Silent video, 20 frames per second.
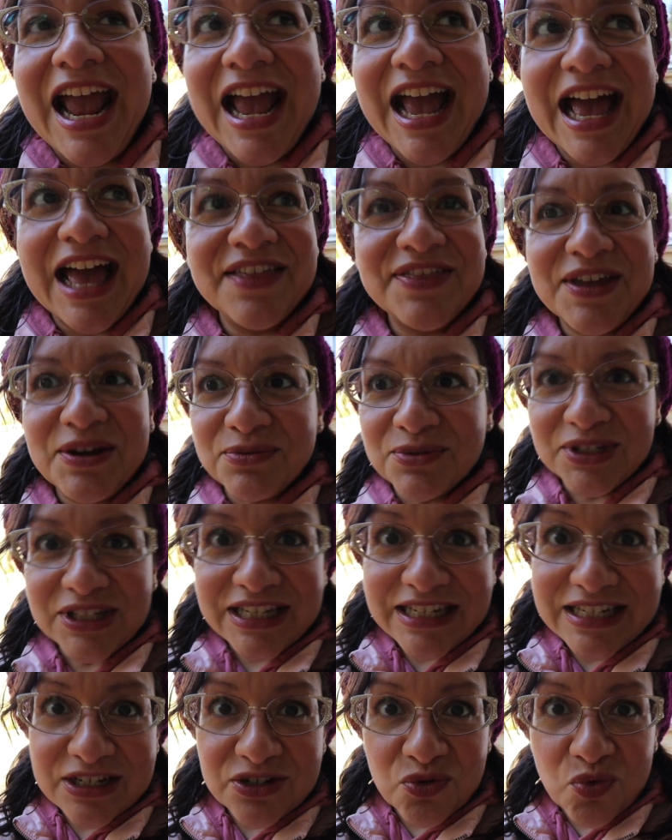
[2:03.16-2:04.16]
and they
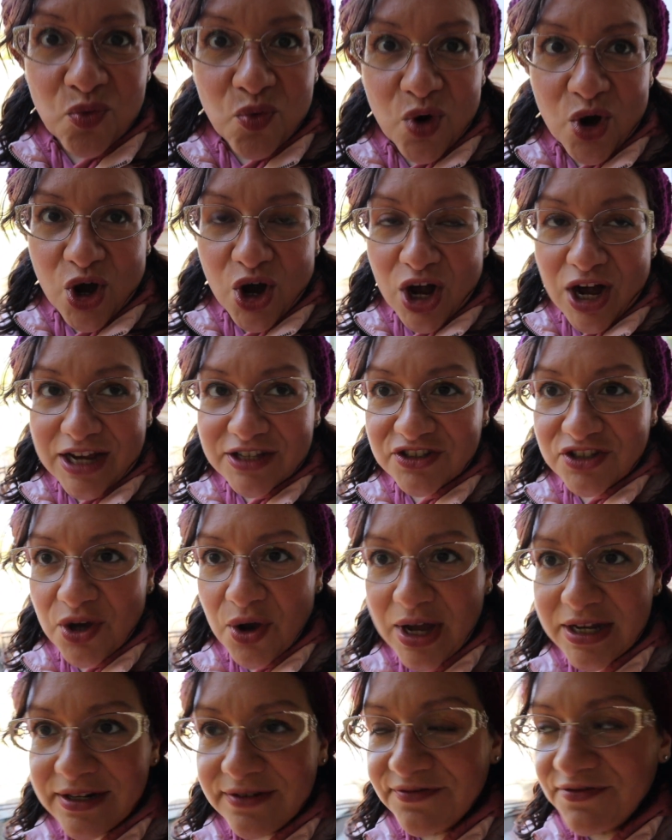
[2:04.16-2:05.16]
really didn't work. And so
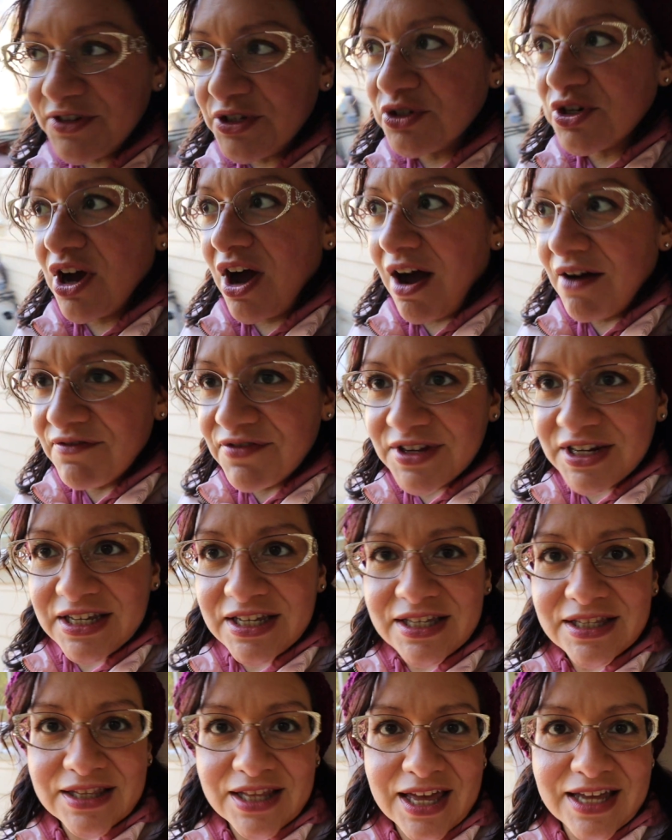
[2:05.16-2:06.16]
I didn't feel
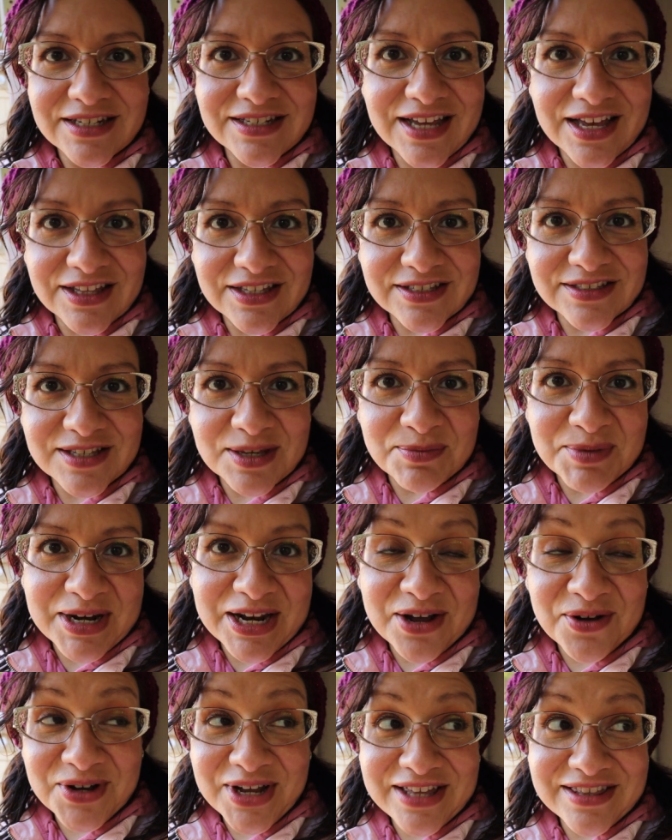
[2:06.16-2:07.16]
confident like telling
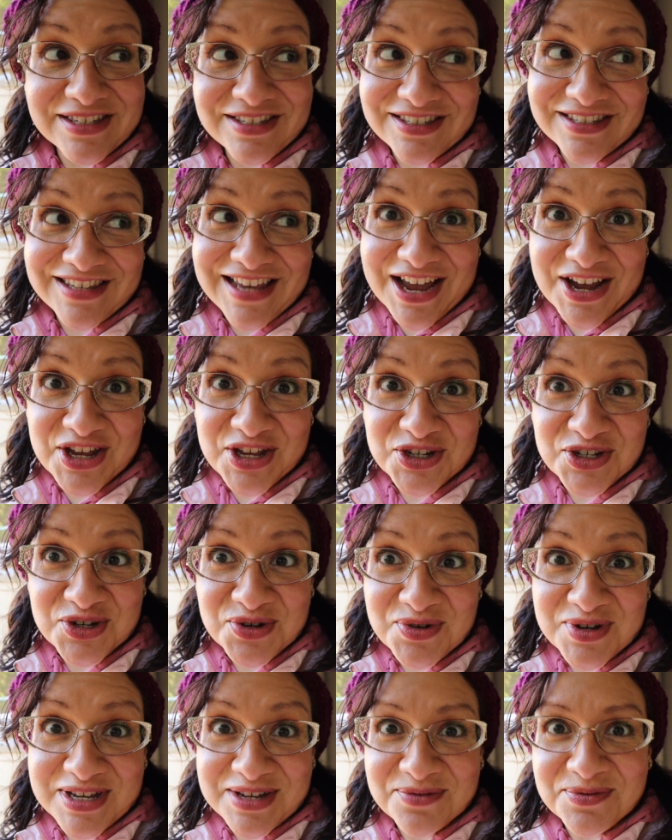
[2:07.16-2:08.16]
somebody, okay, this is how you
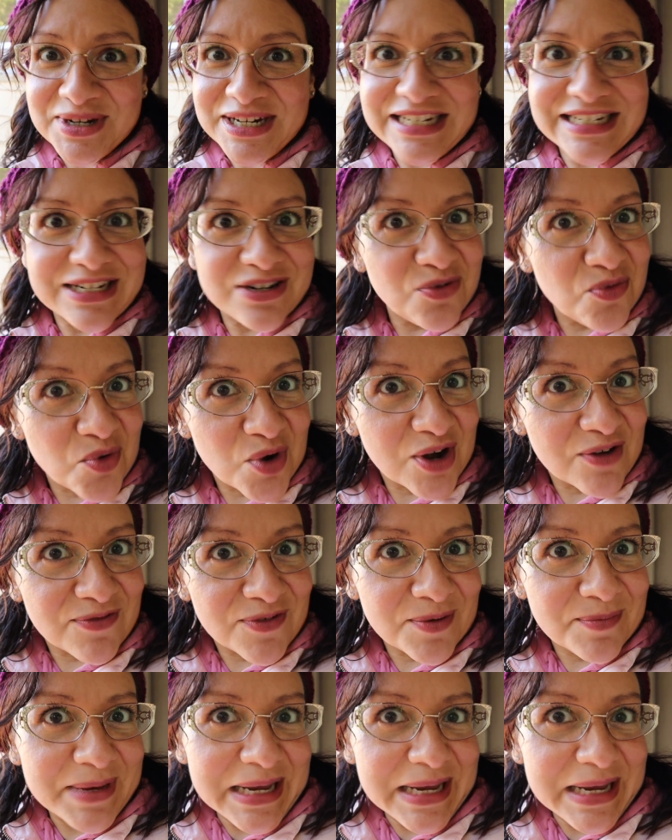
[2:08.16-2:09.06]
do it, when it didn't work for